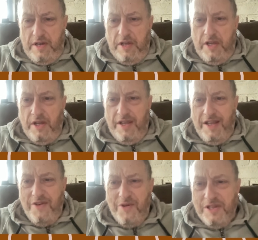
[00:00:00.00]
You
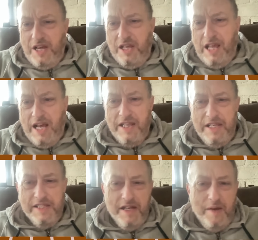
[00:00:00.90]
know, a lot of
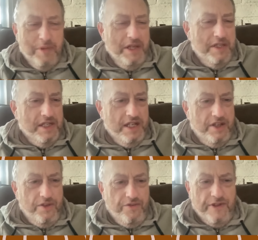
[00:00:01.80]
these companies that
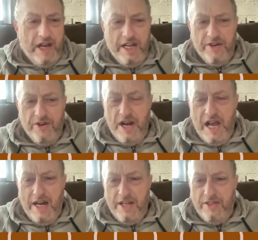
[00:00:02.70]
you find are
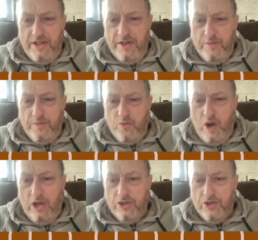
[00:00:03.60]
not in the
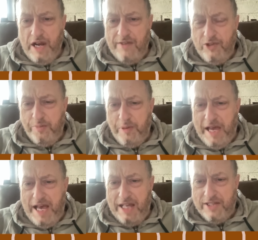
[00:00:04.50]
well-traveled
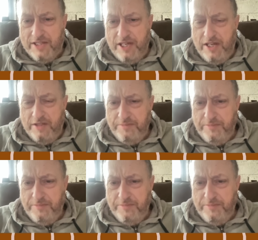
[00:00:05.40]
paths, huh?